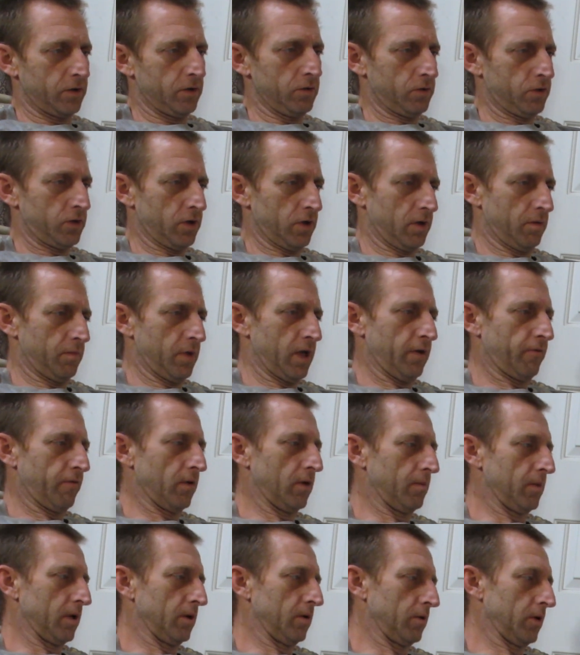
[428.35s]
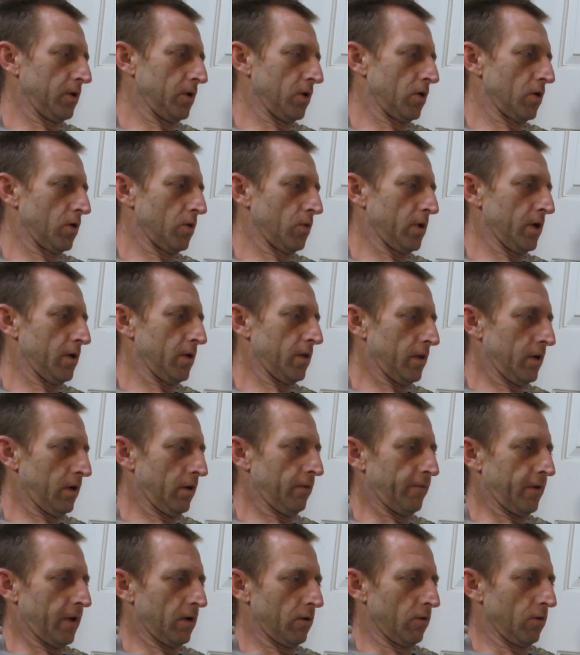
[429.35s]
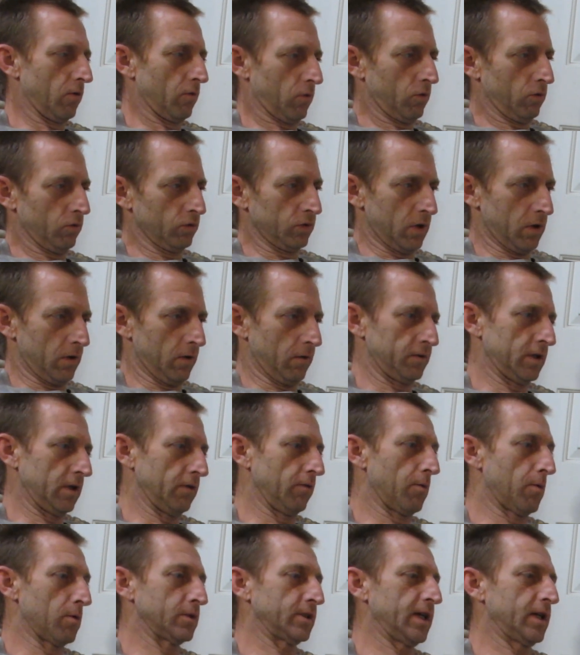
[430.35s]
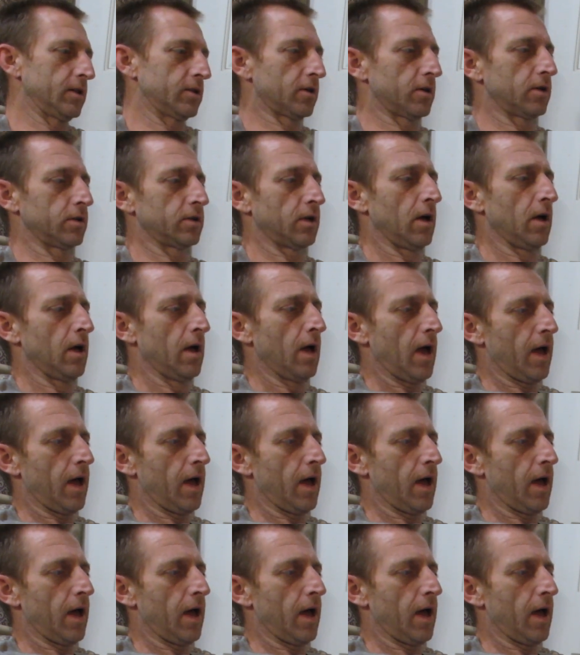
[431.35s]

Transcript: you should be familiar with the federal rules of civil procedures